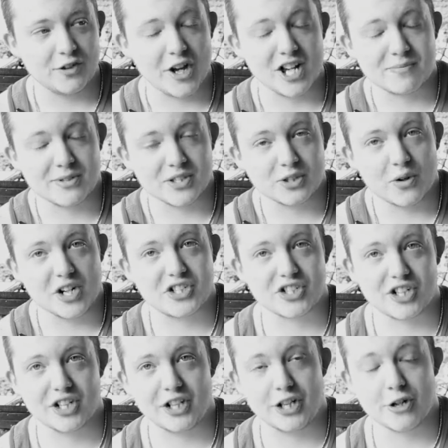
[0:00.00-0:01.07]
You ask me this
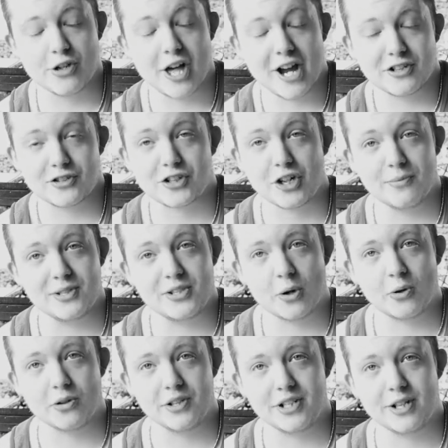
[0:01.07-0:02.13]
question in a year, the answer is going to be
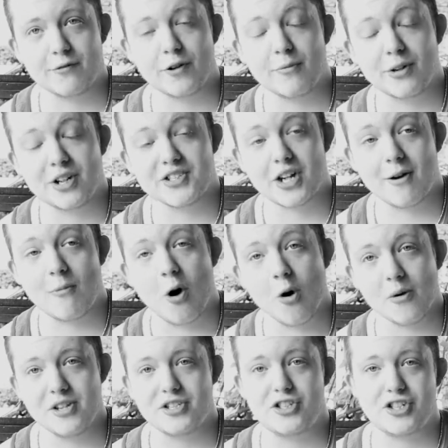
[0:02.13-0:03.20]
totally different because I'm
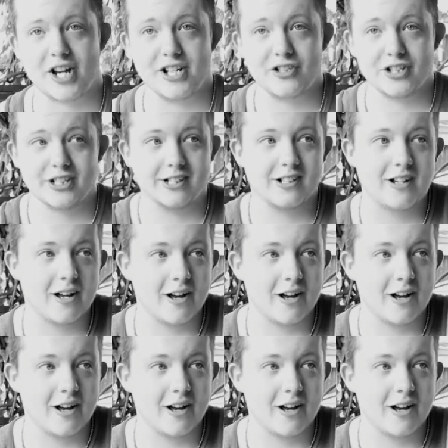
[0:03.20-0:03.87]
always changing.